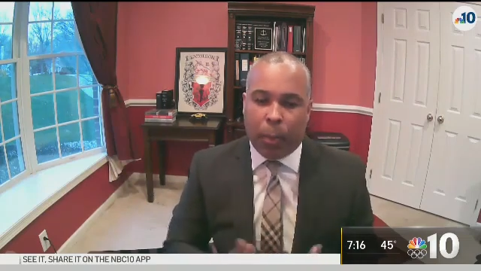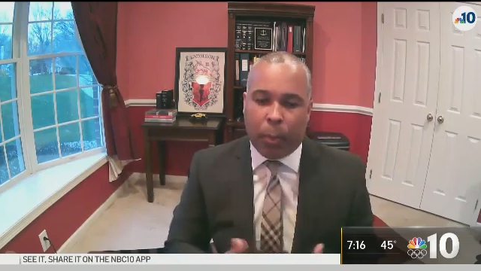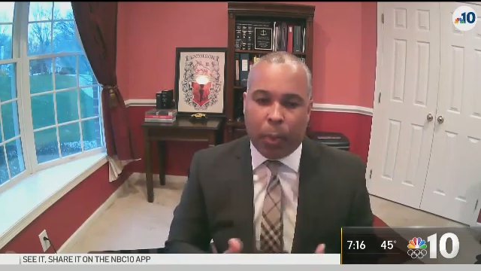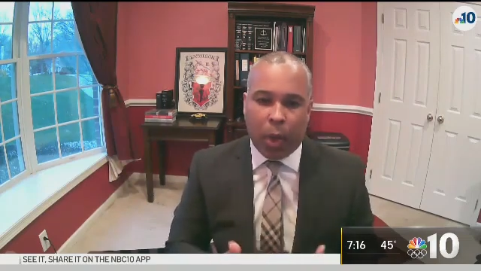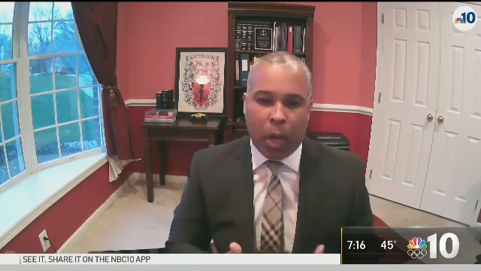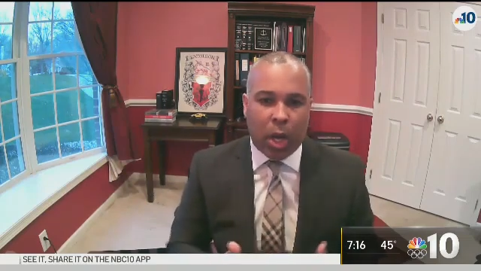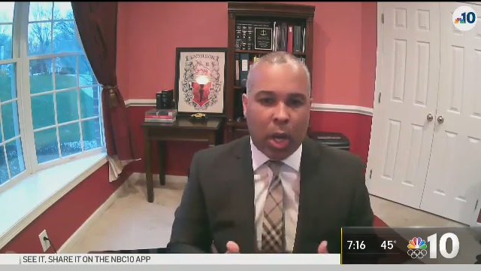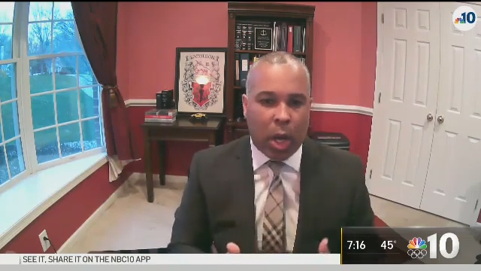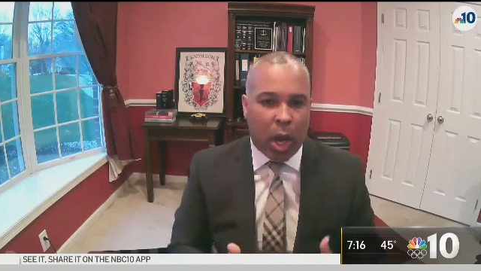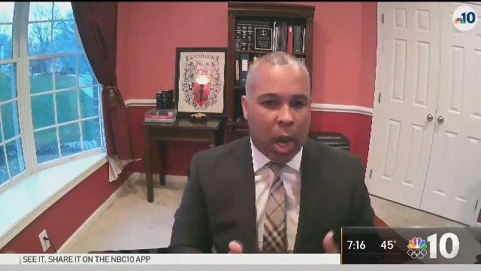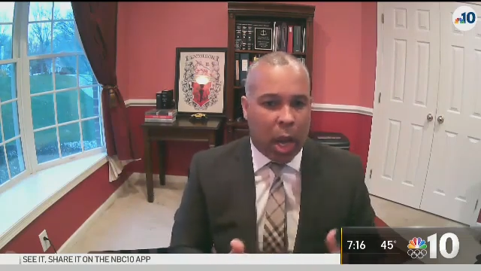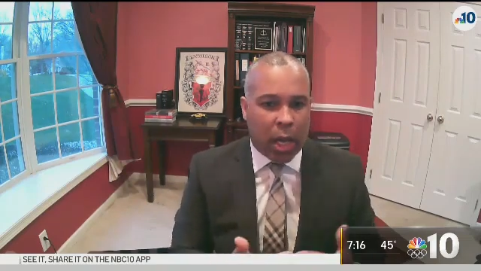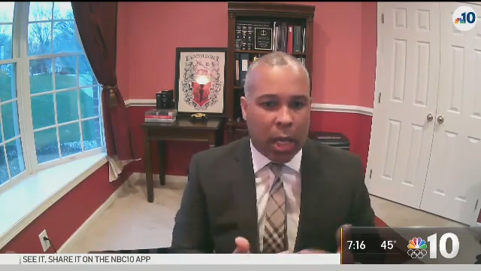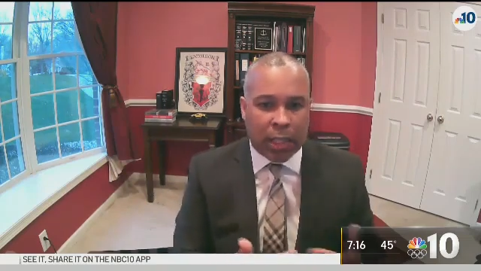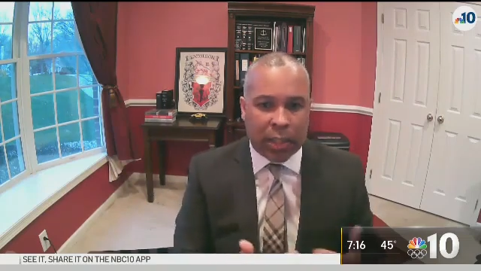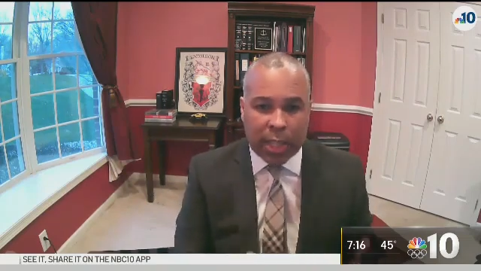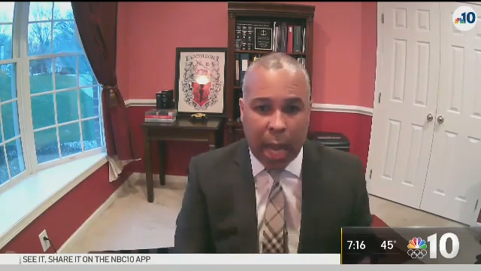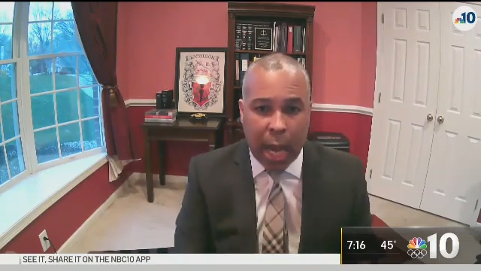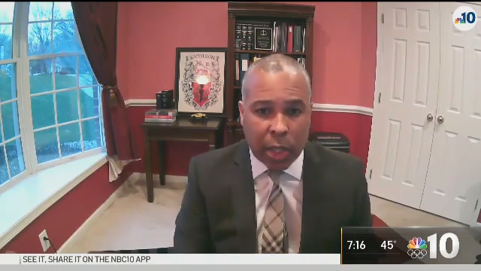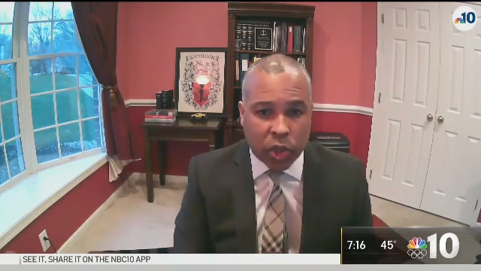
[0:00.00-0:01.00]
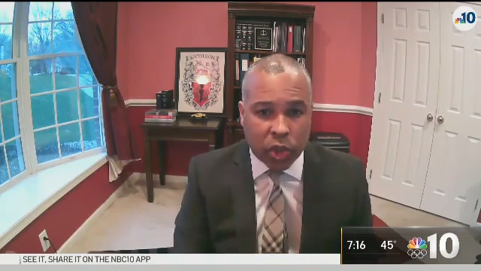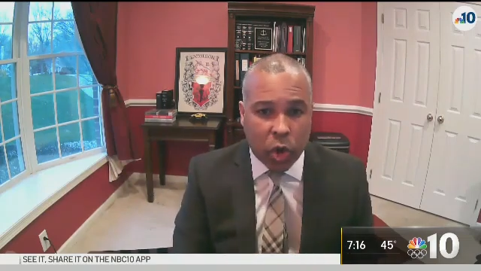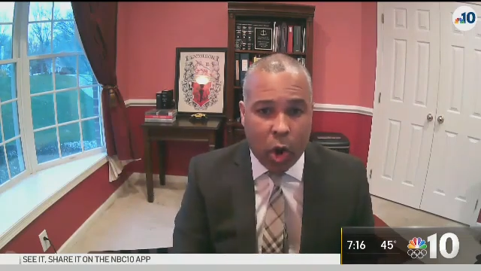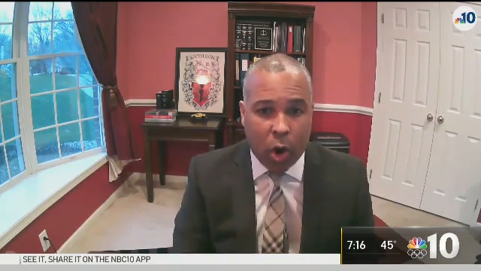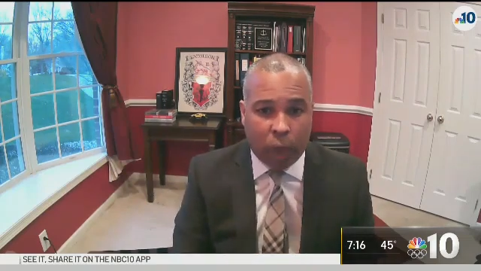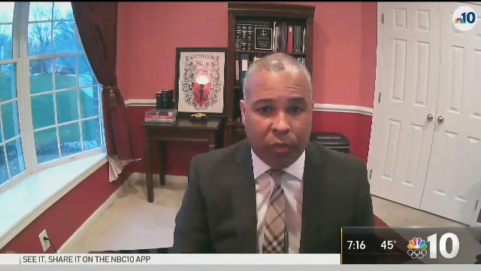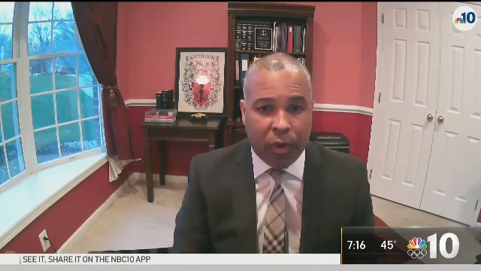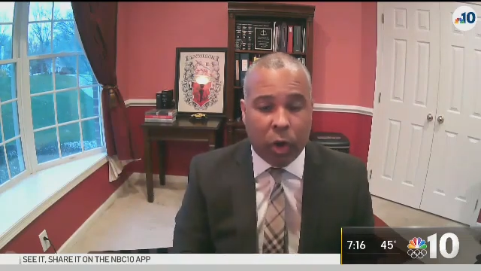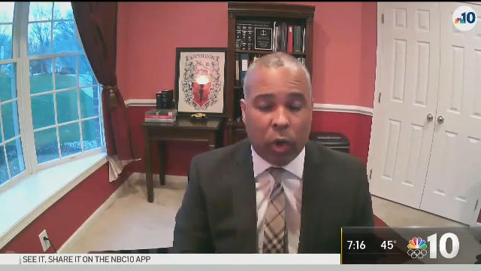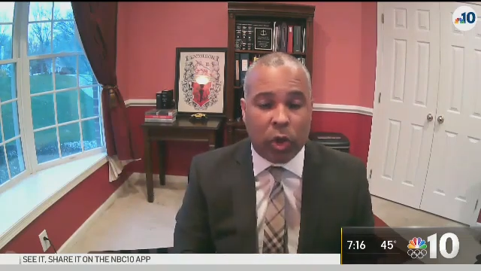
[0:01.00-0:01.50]
They put his
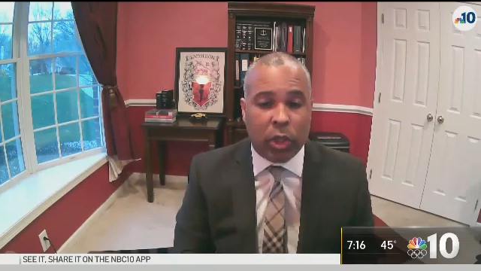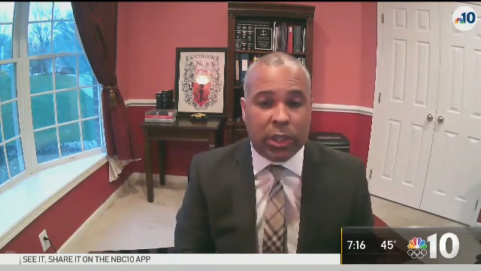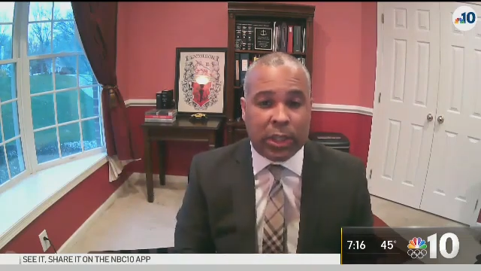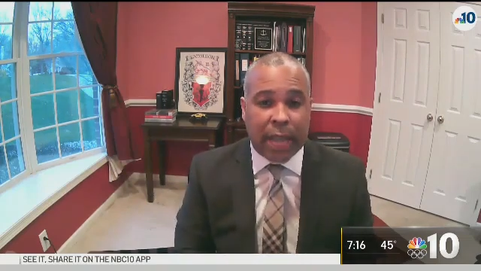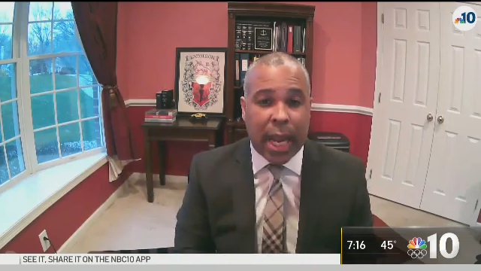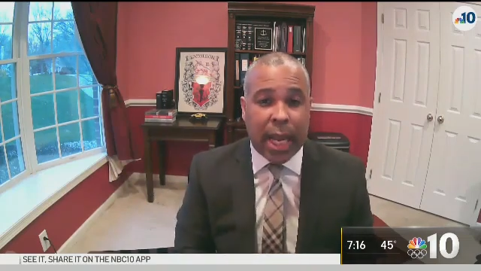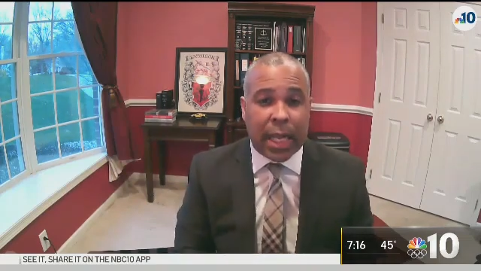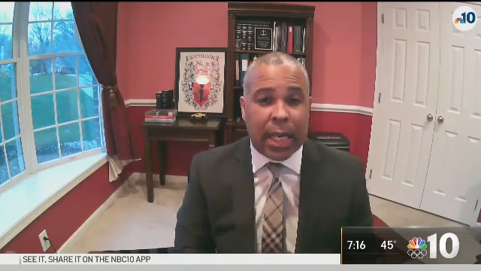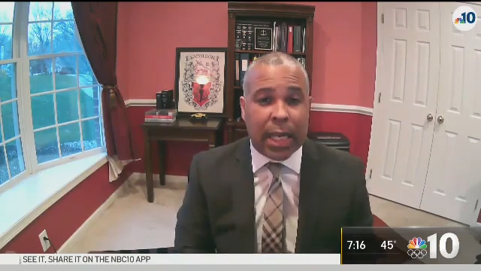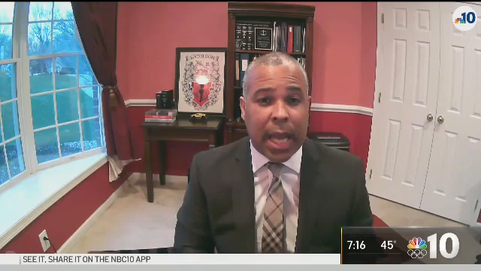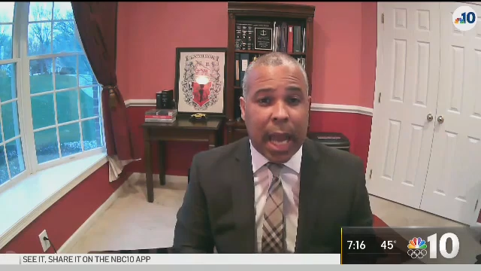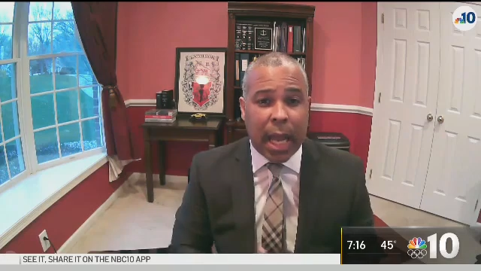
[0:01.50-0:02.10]
ex-girlfriend on the stand